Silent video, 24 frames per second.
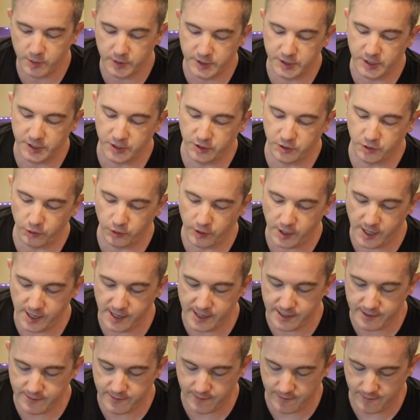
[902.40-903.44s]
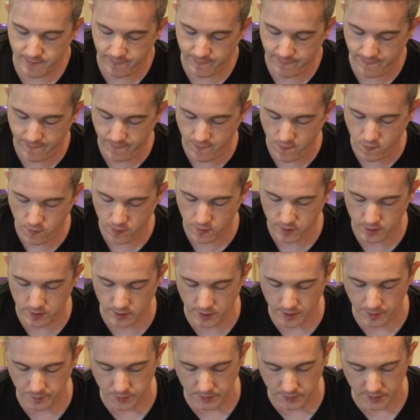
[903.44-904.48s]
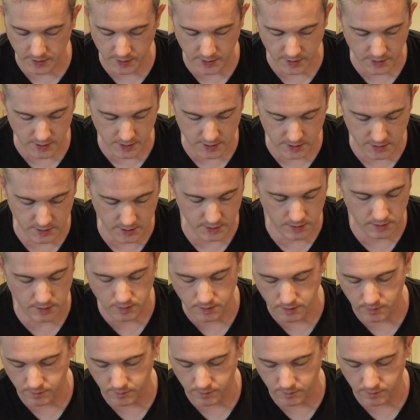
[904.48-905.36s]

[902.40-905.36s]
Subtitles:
which is dried for a couple days.